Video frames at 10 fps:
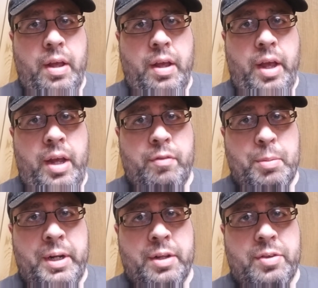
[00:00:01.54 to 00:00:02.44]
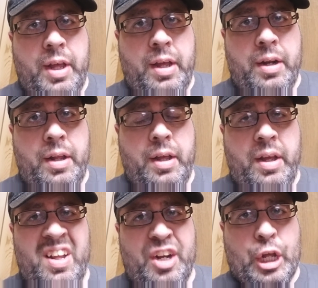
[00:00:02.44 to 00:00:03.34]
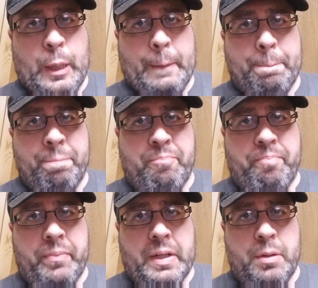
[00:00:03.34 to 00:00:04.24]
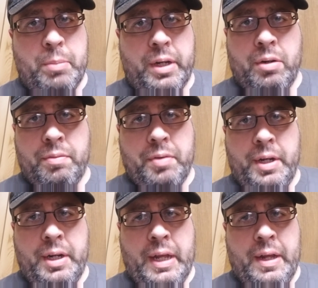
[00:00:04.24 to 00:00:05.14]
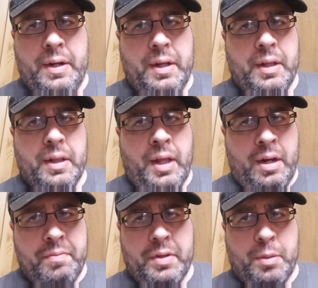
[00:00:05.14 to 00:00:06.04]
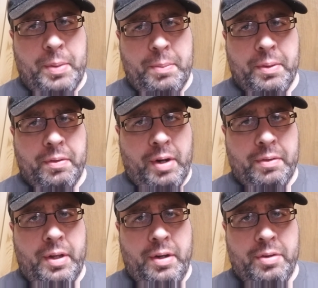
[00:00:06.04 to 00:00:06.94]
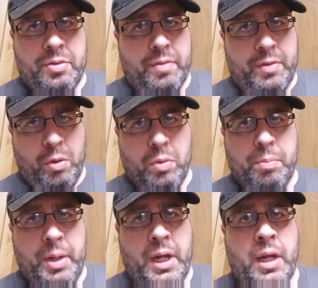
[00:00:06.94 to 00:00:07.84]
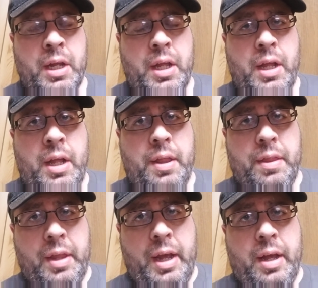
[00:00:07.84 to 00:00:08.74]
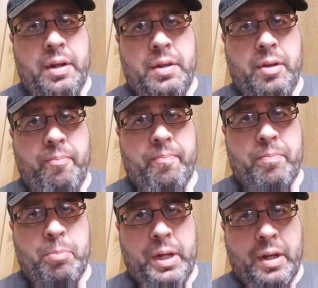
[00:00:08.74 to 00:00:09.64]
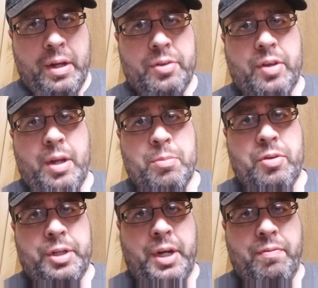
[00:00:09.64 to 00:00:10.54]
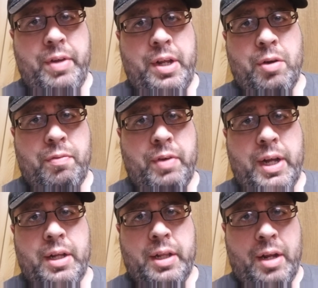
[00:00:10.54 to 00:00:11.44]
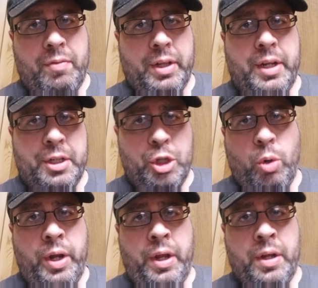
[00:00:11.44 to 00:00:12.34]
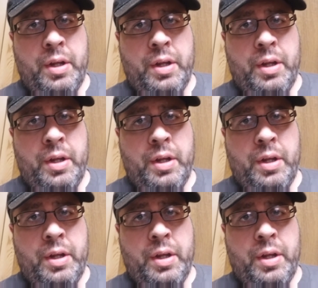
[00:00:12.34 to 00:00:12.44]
Hey everybody, it's Dan, and my girlfriend and a lot of other people throughout the years have told me that because I am such a videophile and I really enjoy